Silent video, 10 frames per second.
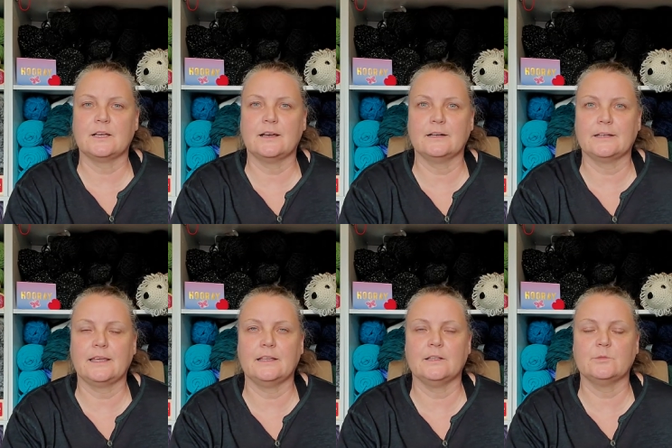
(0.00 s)
Uh,
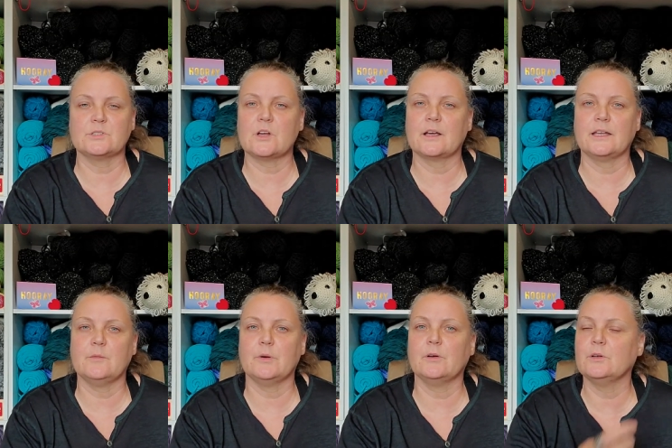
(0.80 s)
Kayla was talking
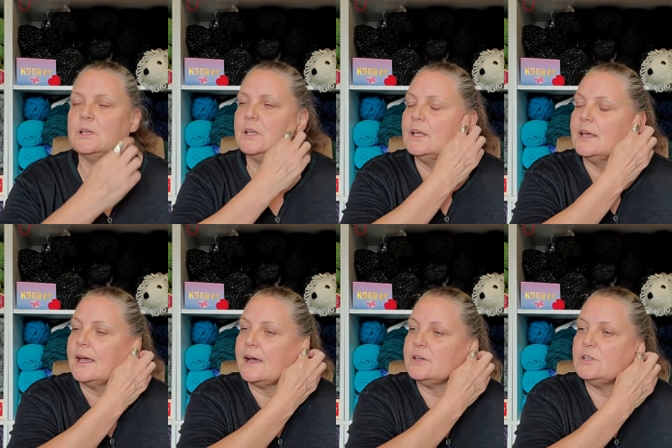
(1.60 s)
about
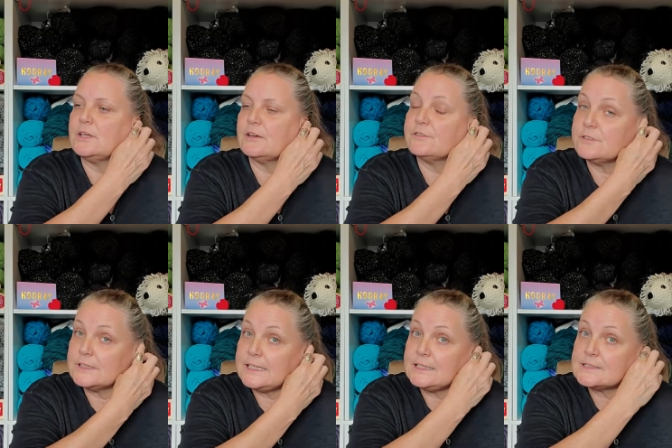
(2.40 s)
how you get
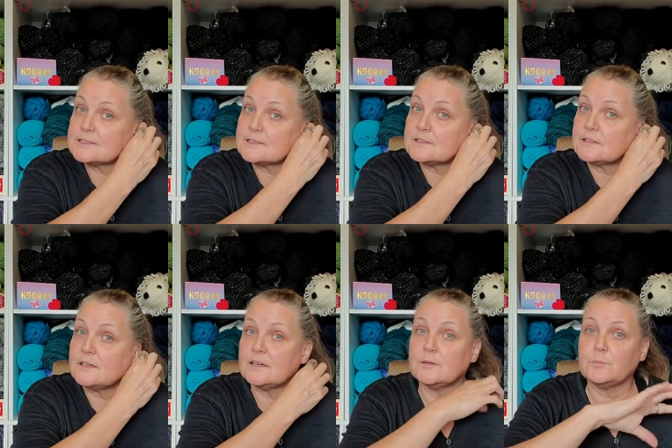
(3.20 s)
fleece,
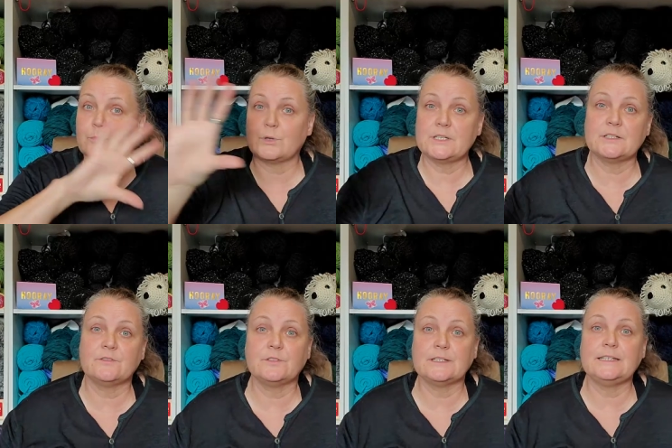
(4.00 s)
um, printed
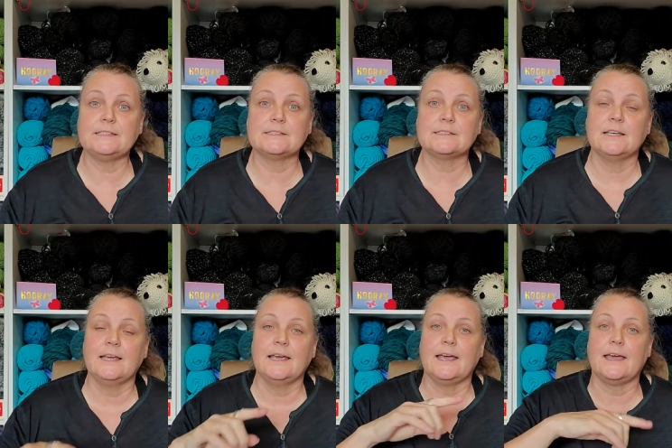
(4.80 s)
fleece,
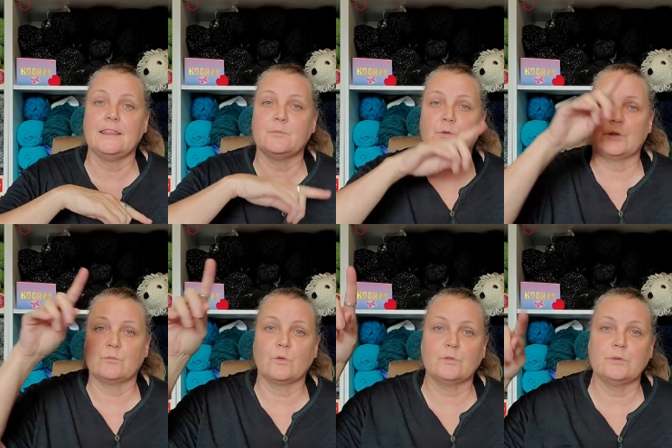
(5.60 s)
and then put the
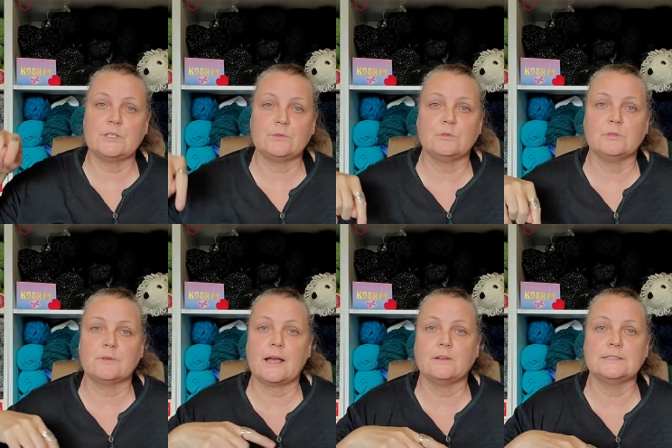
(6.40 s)
rotary tool
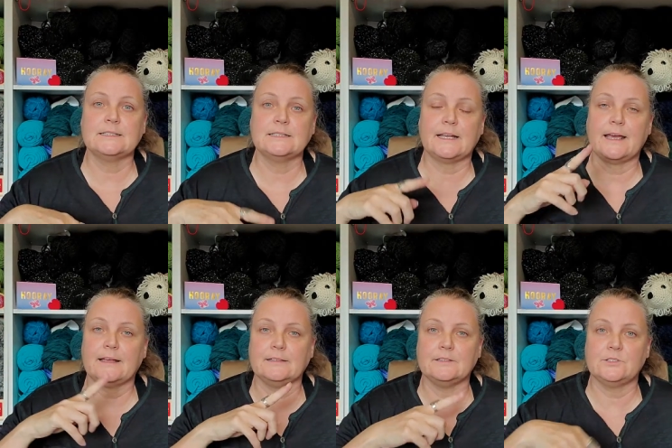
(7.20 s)
around it
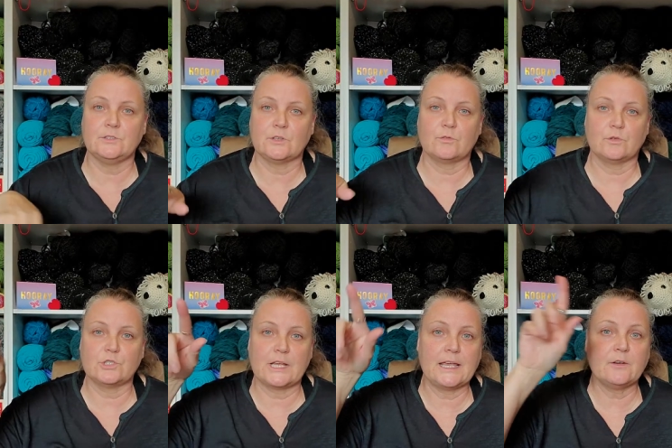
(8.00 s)
and do the
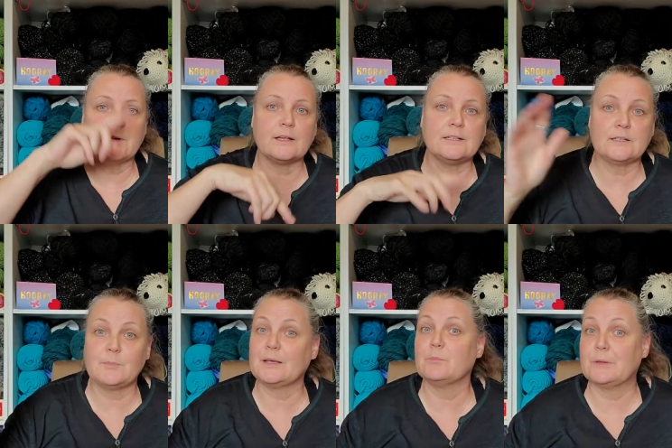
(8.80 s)
crocheting around it to
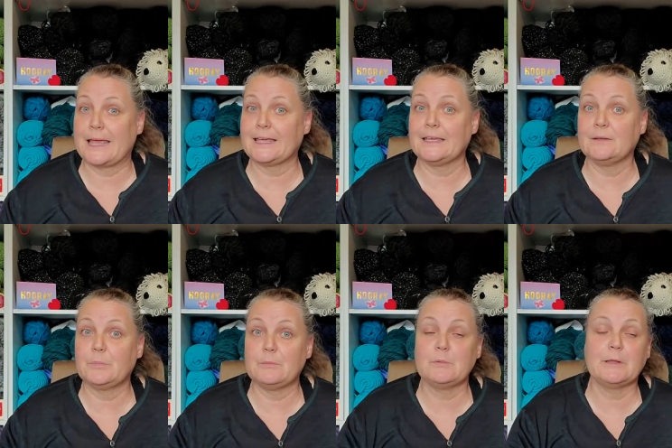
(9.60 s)
make blanket,
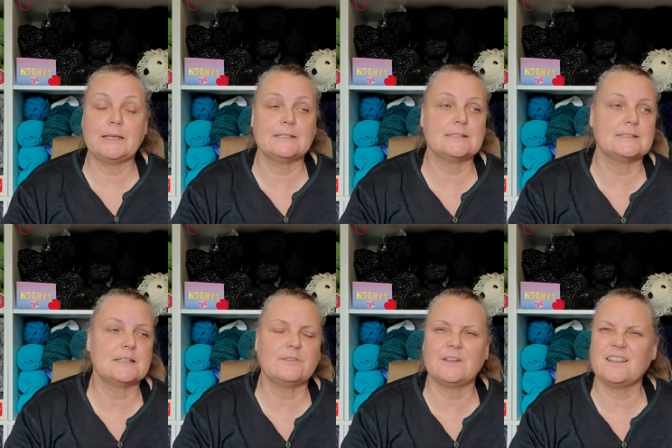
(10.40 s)
baby blankets and
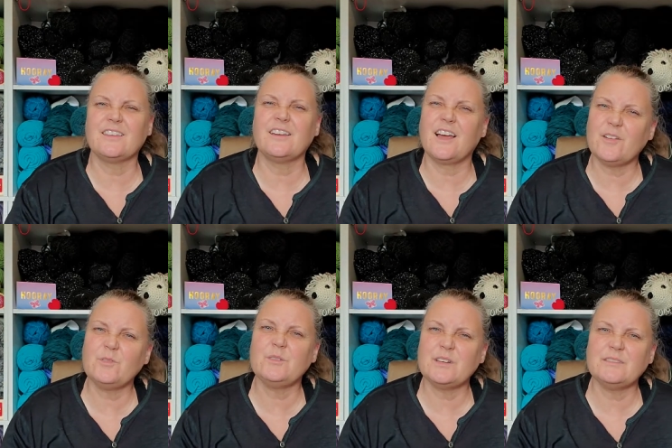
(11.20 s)
stuff. And I thought I
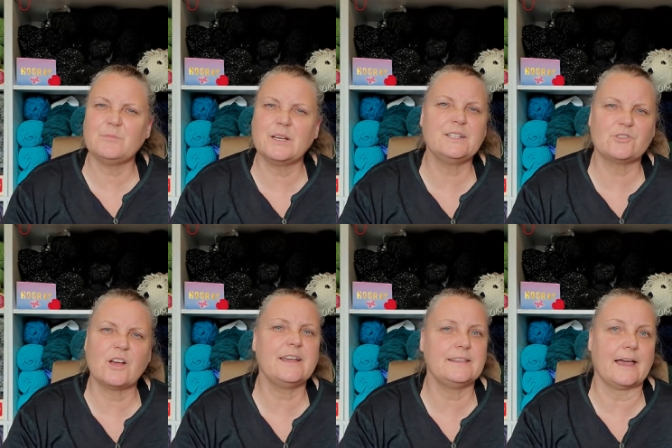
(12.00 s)
wouldn't mind
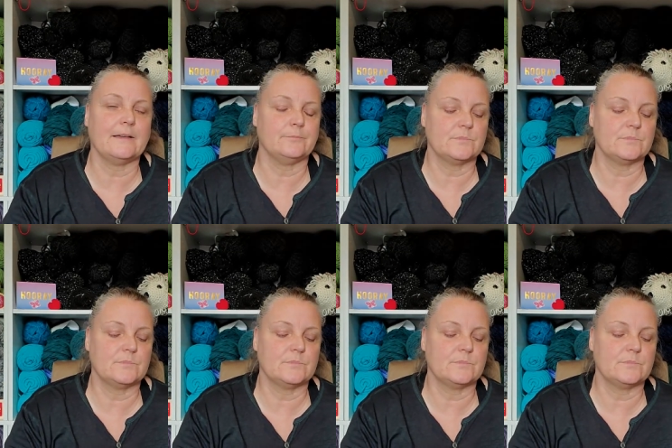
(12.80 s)
trying that.